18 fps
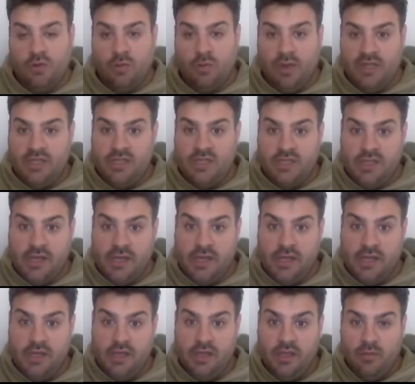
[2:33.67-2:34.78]
the
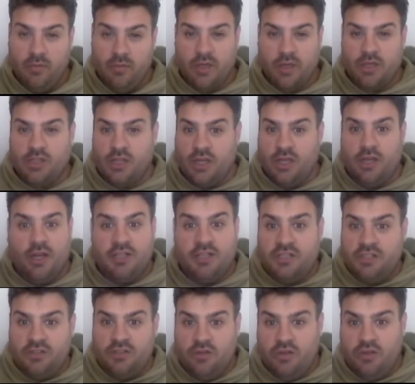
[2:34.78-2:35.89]
Wednesday? Because I
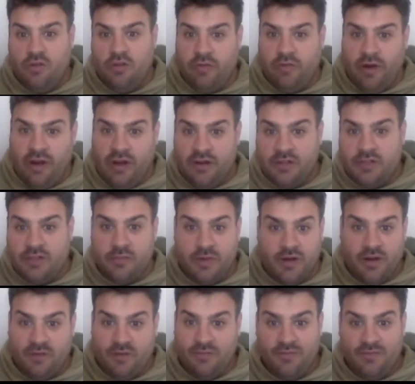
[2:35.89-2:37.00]
saw you around, but